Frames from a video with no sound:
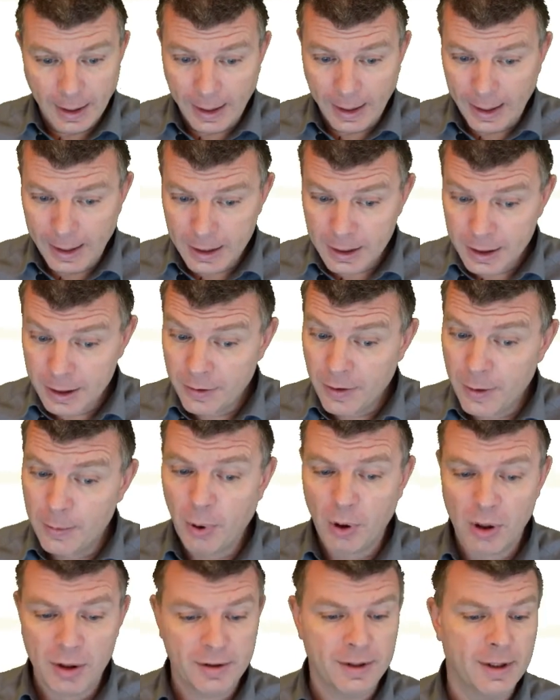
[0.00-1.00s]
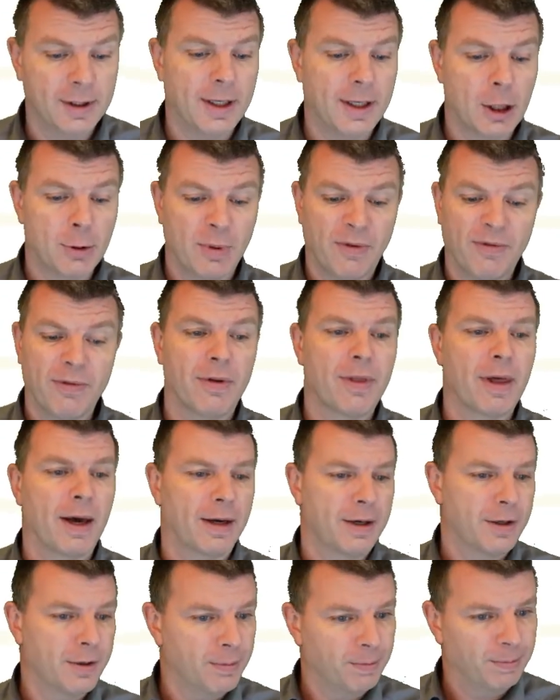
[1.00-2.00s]
and the policy attachment for
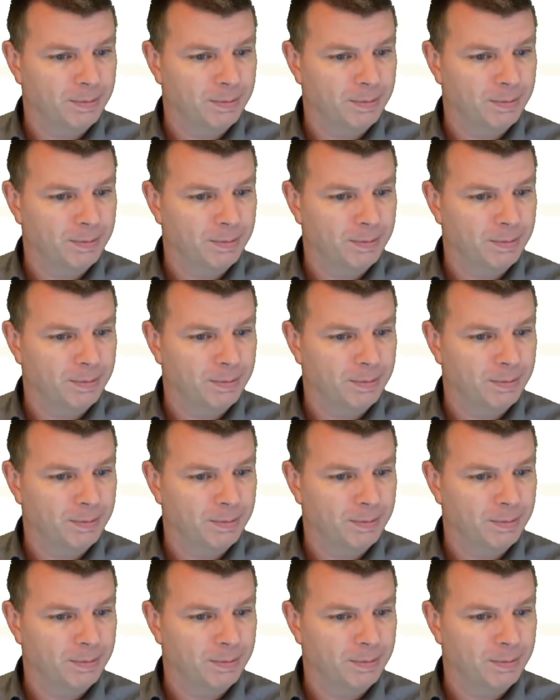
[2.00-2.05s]
that.